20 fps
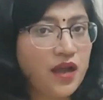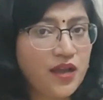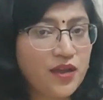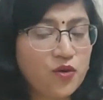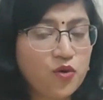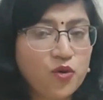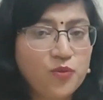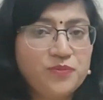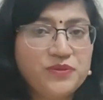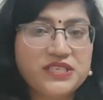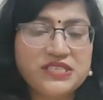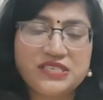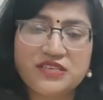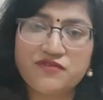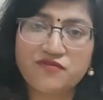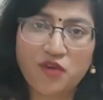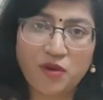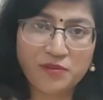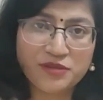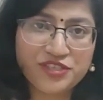I hope
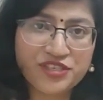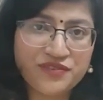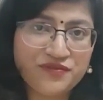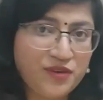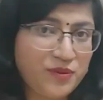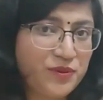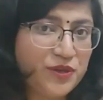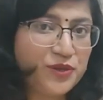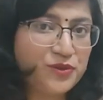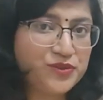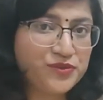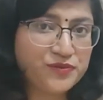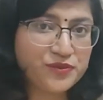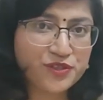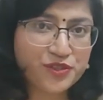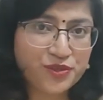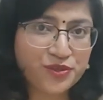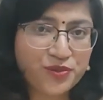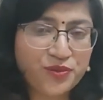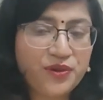this information will be
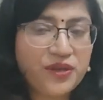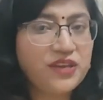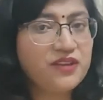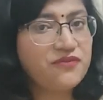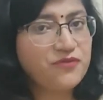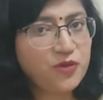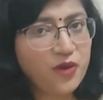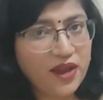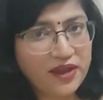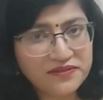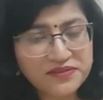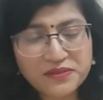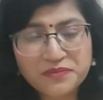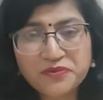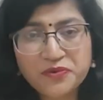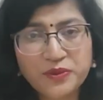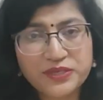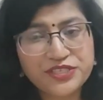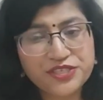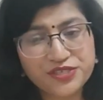useful to you. If you have
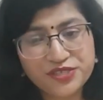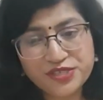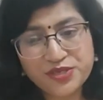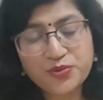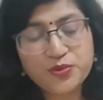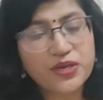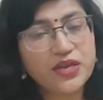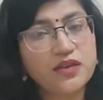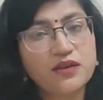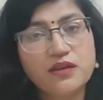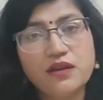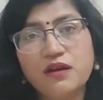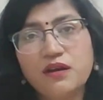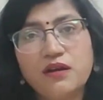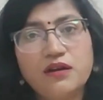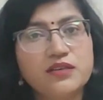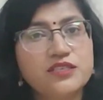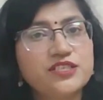some questions, you can